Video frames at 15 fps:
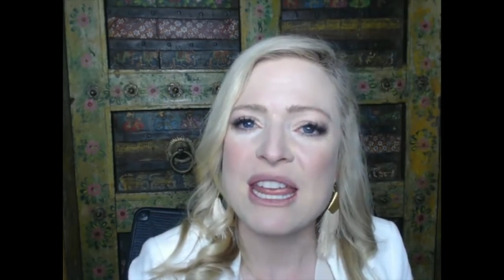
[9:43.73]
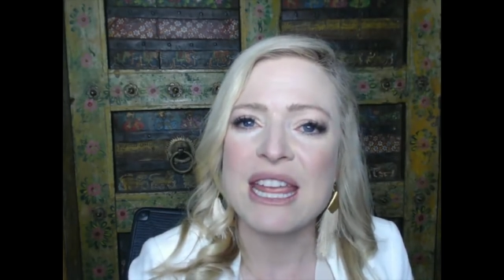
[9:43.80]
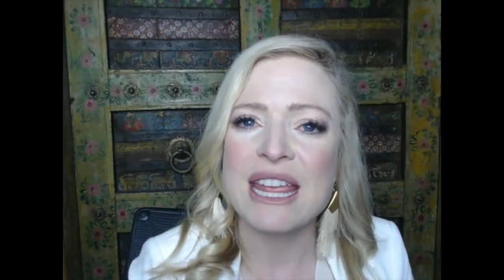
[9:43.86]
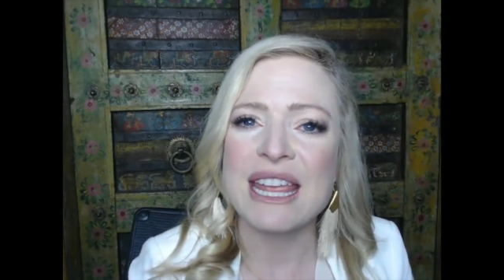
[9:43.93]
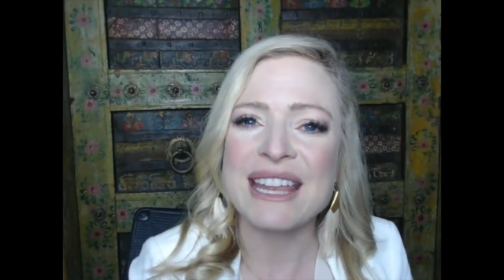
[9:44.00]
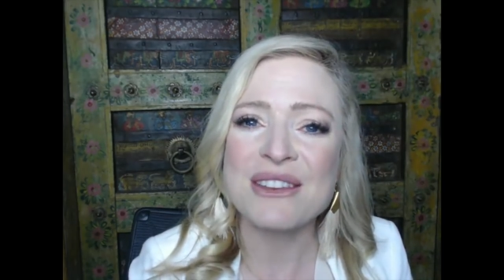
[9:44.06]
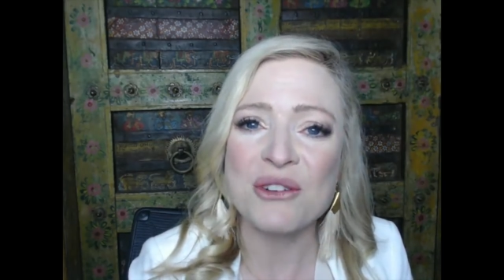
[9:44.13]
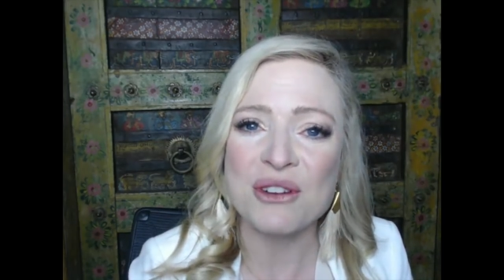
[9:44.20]

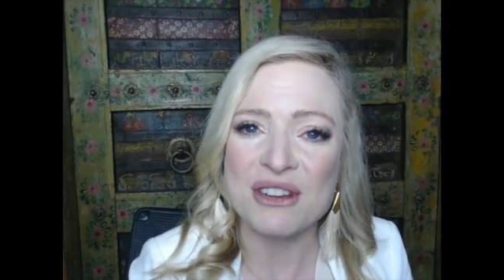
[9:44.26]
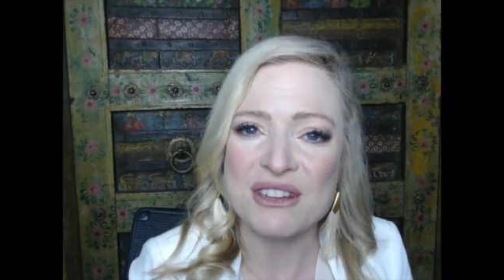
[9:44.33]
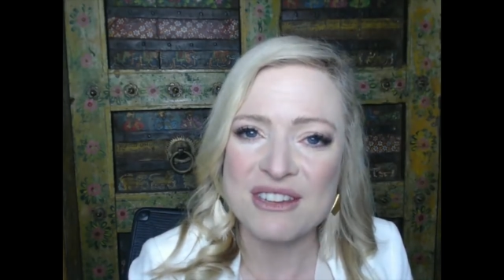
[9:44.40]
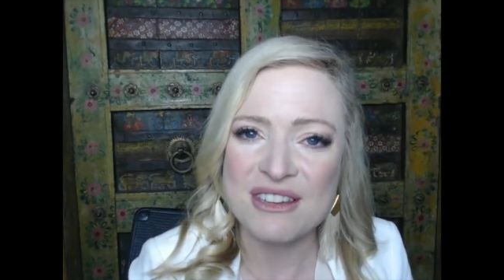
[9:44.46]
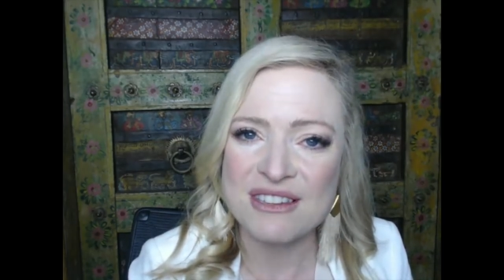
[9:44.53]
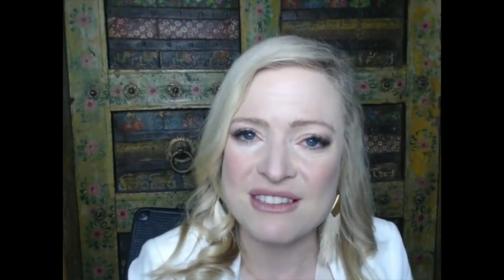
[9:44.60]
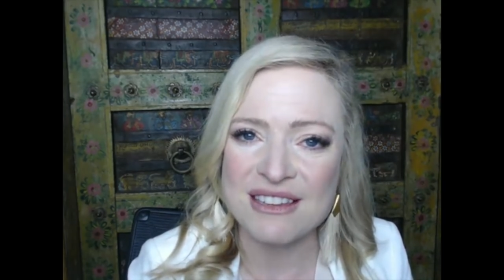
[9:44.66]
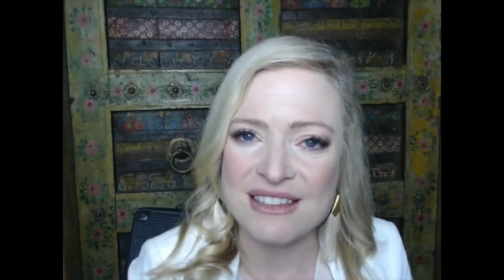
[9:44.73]
in your
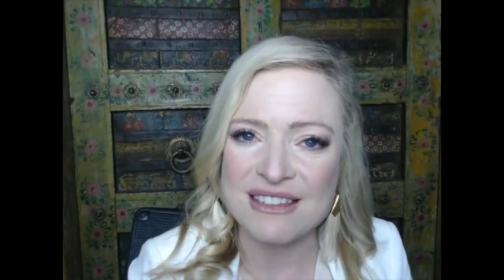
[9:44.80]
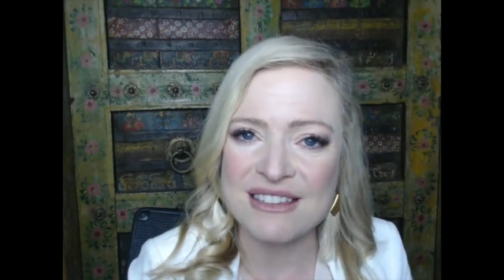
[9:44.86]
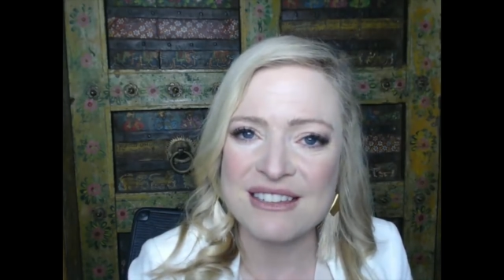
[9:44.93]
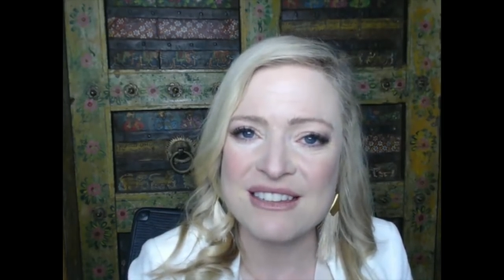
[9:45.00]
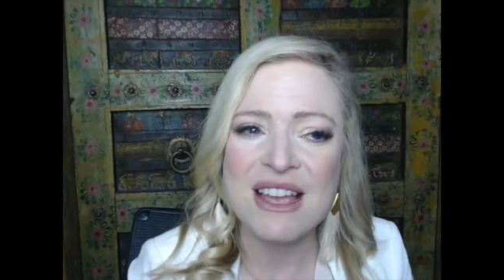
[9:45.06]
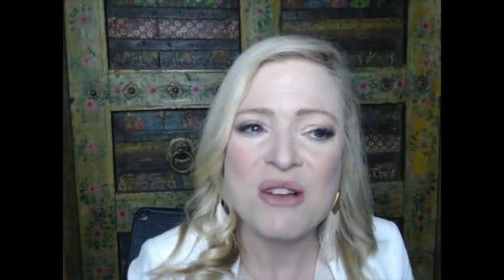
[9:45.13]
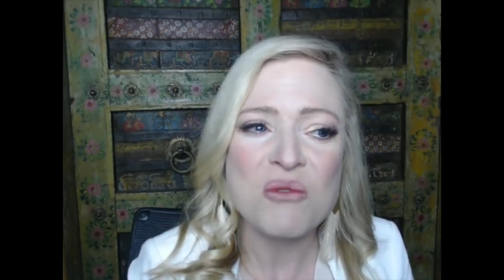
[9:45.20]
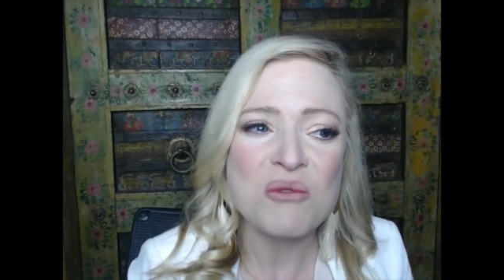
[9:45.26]
existence
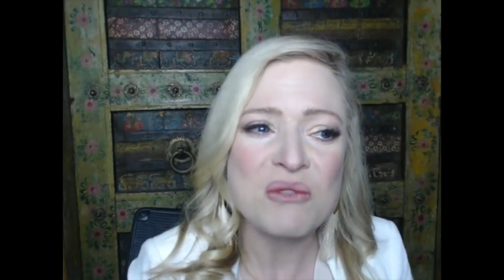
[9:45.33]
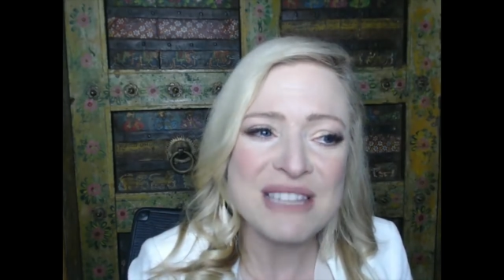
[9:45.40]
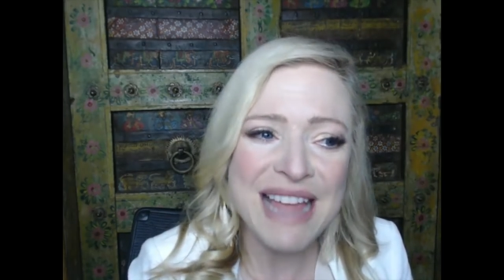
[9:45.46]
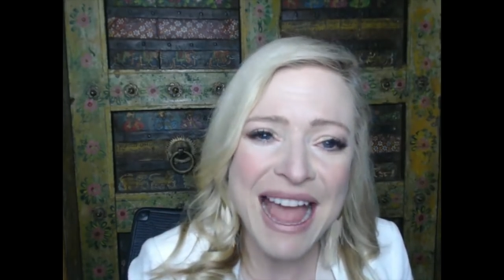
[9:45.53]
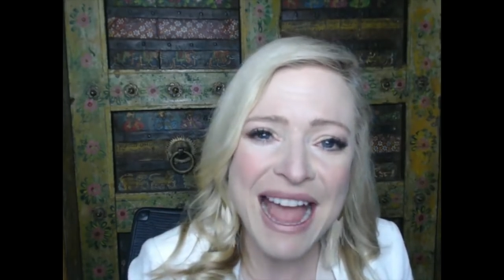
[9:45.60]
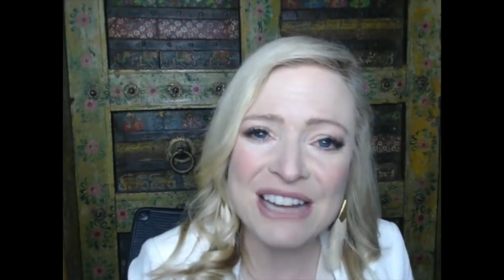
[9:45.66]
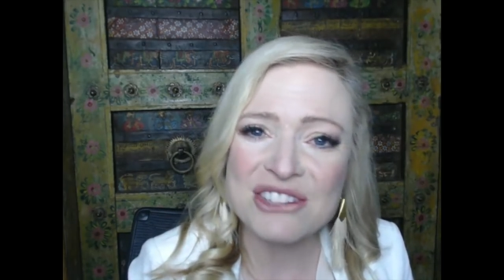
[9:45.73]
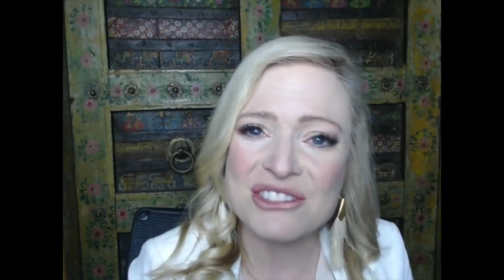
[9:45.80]
was
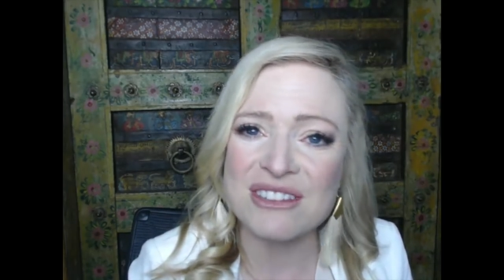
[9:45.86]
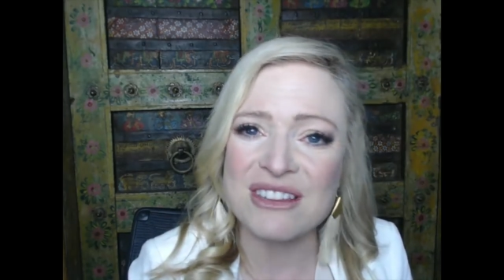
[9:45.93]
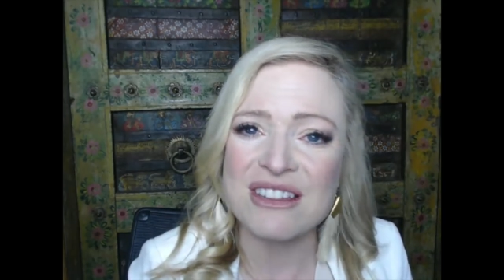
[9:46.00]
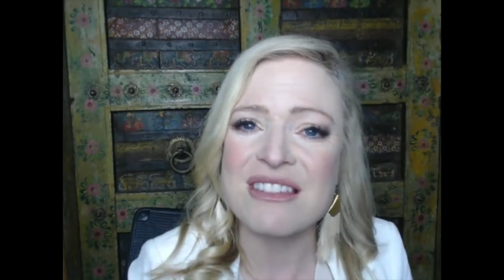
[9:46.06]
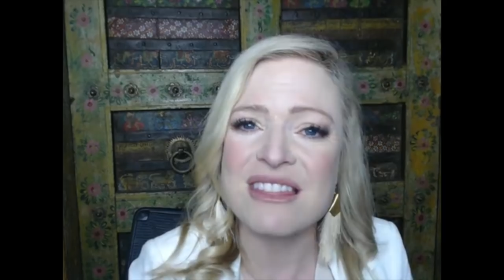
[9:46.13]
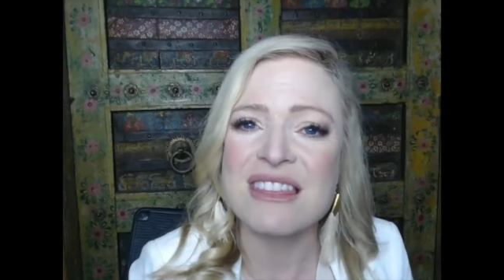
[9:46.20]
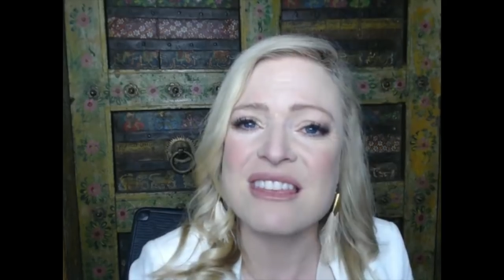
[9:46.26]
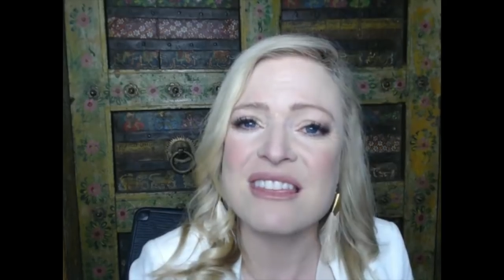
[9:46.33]
actually
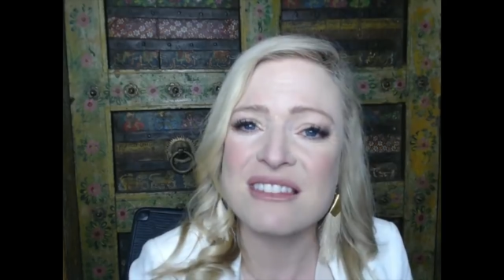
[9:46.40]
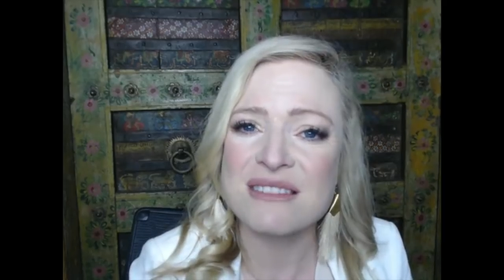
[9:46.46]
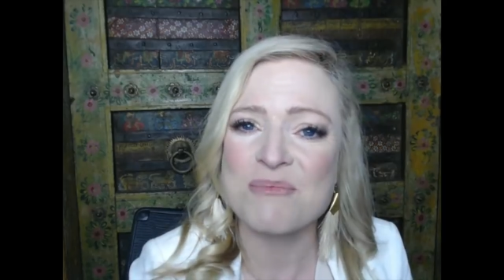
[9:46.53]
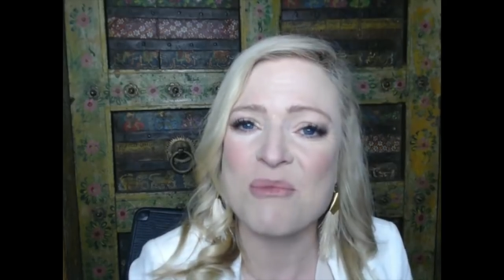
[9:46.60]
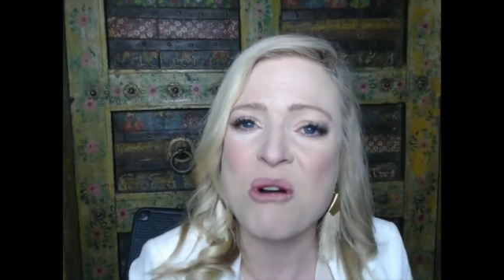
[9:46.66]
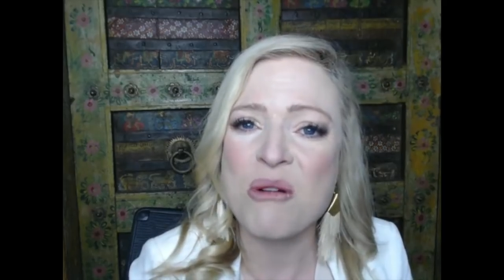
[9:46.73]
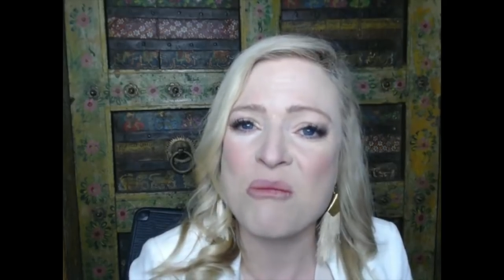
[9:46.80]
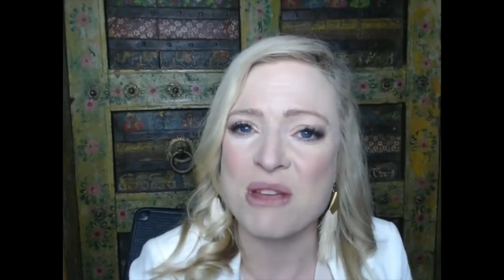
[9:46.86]
this
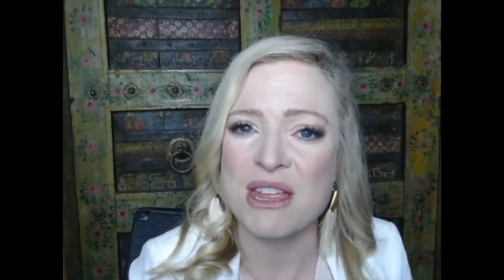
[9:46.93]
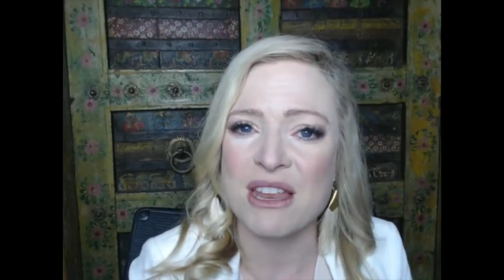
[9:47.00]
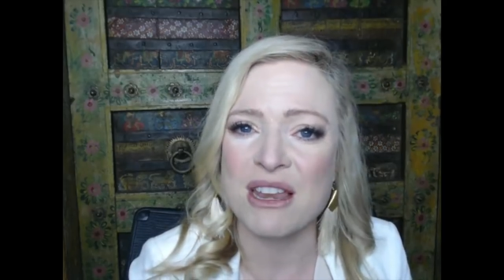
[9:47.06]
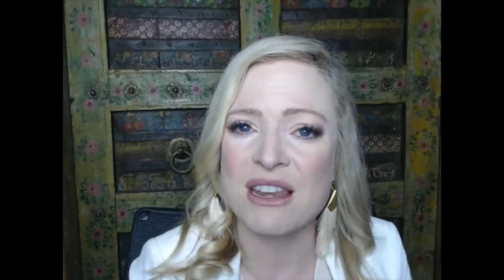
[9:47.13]
moment?